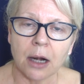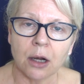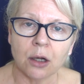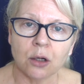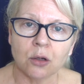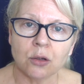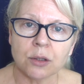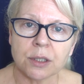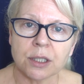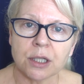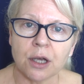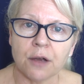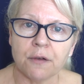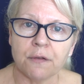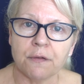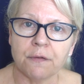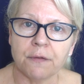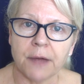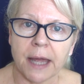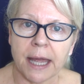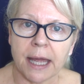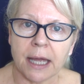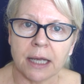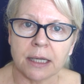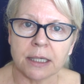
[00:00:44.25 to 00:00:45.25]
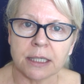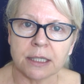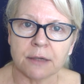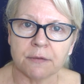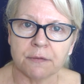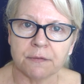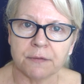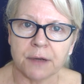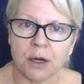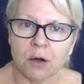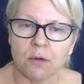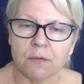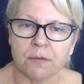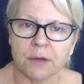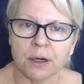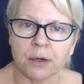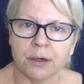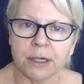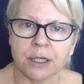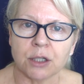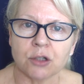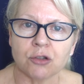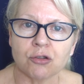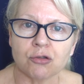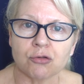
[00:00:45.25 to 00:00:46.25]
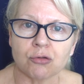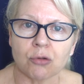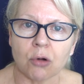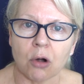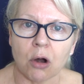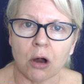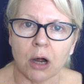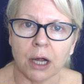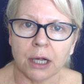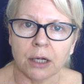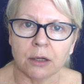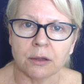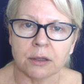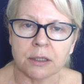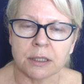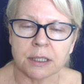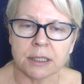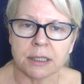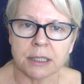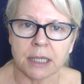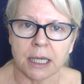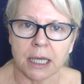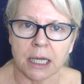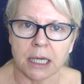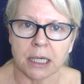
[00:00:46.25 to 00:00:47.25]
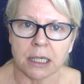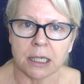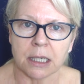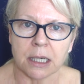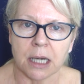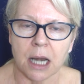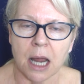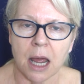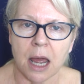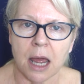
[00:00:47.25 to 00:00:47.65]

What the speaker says: I also found it felt very dry on the skin,